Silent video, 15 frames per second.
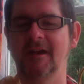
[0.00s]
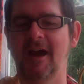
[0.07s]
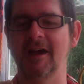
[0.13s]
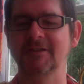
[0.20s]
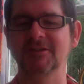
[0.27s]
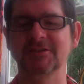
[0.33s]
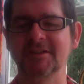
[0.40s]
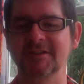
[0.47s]
I
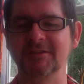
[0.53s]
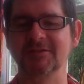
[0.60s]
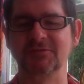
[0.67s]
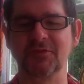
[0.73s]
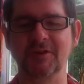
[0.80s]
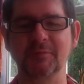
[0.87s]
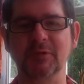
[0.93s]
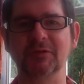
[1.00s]
just think it's
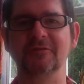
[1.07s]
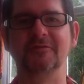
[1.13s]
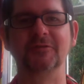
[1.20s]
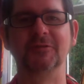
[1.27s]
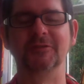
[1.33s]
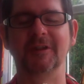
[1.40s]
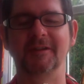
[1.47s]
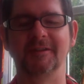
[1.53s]
really
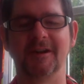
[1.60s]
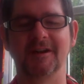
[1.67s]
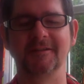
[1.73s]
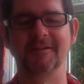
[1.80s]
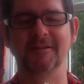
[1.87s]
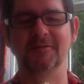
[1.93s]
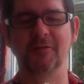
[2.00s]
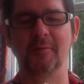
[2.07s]
beautiful, and
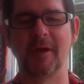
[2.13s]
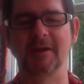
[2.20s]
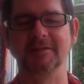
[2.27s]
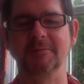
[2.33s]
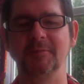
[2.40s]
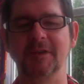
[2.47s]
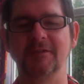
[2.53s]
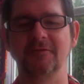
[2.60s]
it
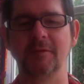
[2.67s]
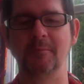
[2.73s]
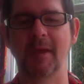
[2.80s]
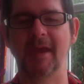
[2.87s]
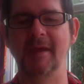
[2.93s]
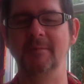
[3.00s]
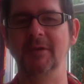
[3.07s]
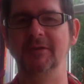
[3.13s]
reminded me of
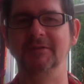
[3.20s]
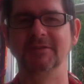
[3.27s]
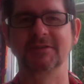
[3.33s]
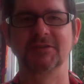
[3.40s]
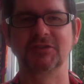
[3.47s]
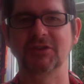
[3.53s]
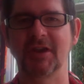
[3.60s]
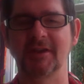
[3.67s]
impermanence
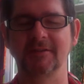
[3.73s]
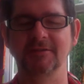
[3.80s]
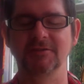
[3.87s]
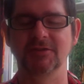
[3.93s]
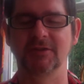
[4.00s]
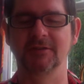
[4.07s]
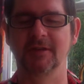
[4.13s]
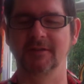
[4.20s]
and change,
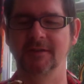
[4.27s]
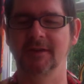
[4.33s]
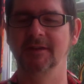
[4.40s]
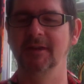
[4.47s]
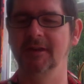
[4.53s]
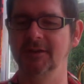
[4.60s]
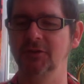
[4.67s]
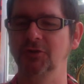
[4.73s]
and
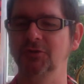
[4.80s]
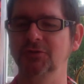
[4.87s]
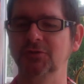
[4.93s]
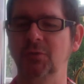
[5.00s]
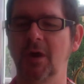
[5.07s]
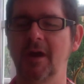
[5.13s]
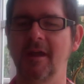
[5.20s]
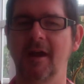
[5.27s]
in a good
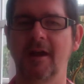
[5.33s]
way.